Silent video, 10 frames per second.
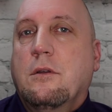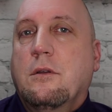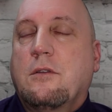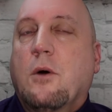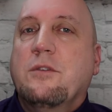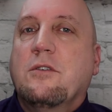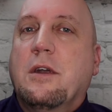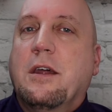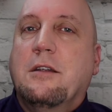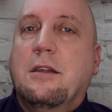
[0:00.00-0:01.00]
It's always a
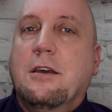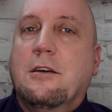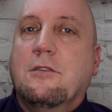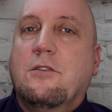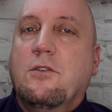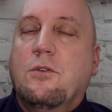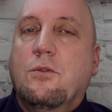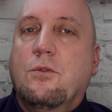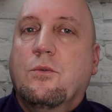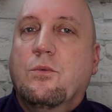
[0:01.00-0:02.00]
good idea
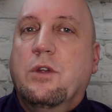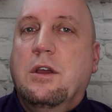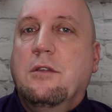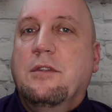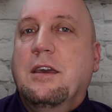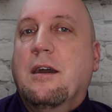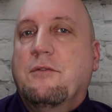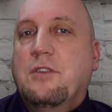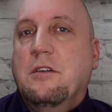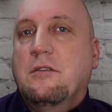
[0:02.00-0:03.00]
to read the
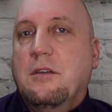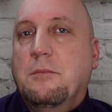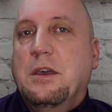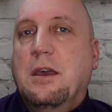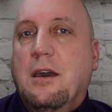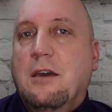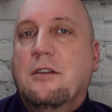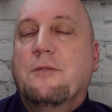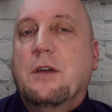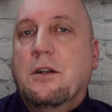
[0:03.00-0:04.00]
F D C P A,
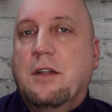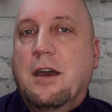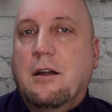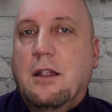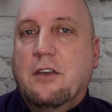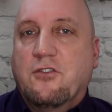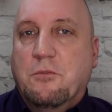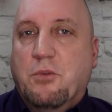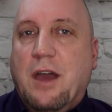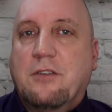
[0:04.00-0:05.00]
the Fair Debt
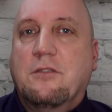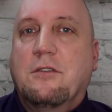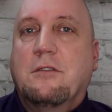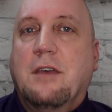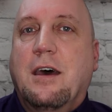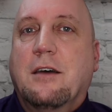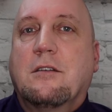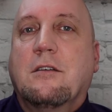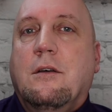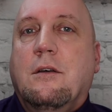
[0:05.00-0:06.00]
Collection Practices
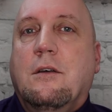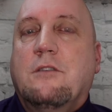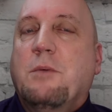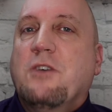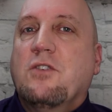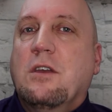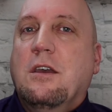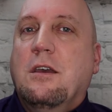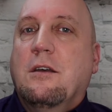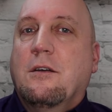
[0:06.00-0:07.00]
Act.
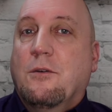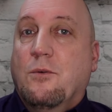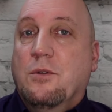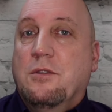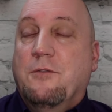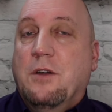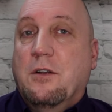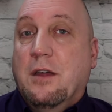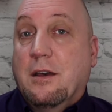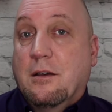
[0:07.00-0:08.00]
Especially with the
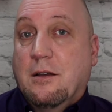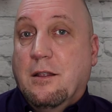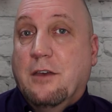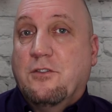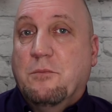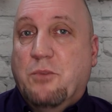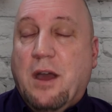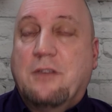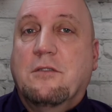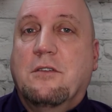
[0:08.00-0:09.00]
Fair Debt Collection
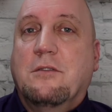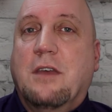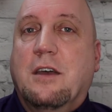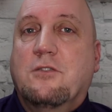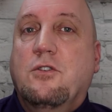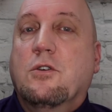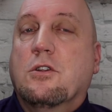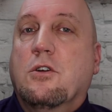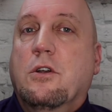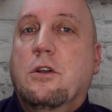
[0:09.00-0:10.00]
Practices Act, you
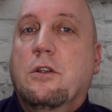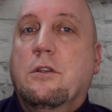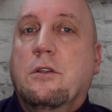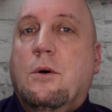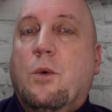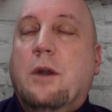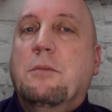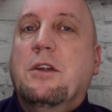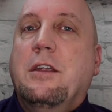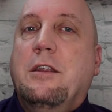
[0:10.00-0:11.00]
can learn what
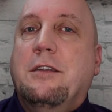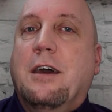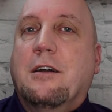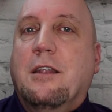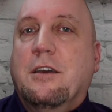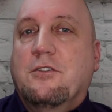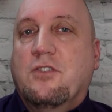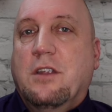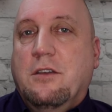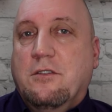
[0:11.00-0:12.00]
billing and debt
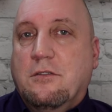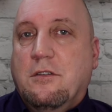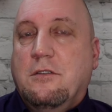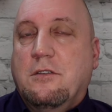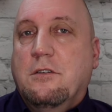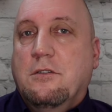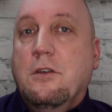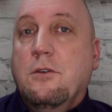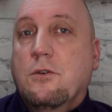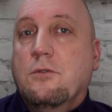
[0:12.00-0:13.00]
collection agencies could
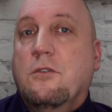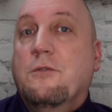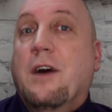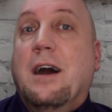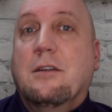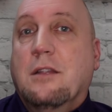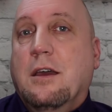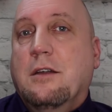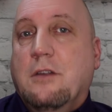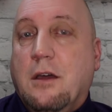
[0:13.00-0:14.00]
do to
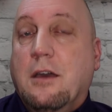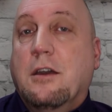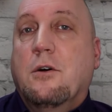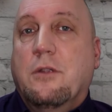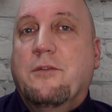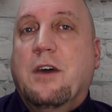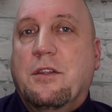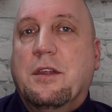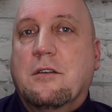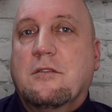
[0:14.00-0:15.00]
violate a code of
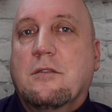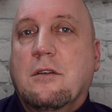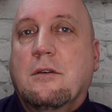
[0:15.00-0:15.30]
ethics.